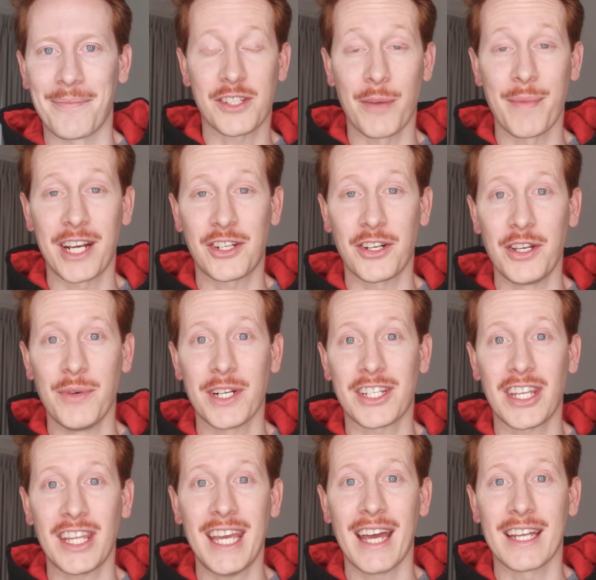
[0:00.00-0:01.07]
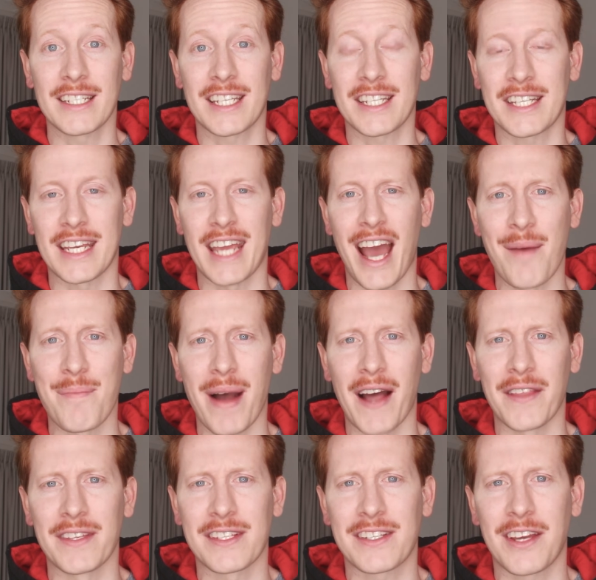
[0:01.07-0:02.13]
So make sure you watch to the end to see how
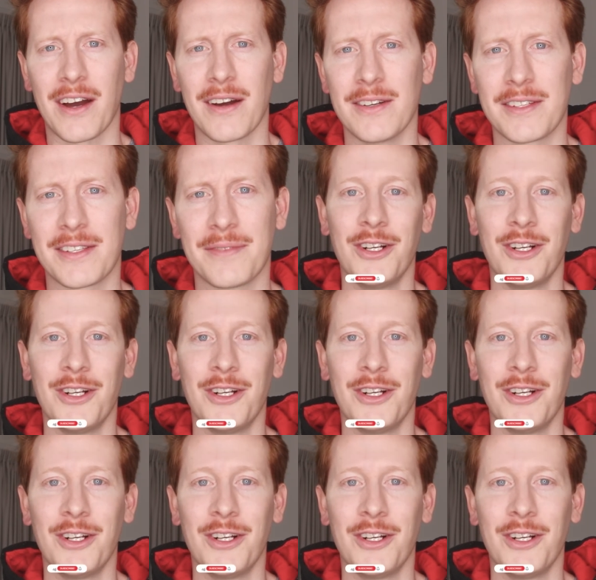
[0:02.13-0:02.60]
bad this goes.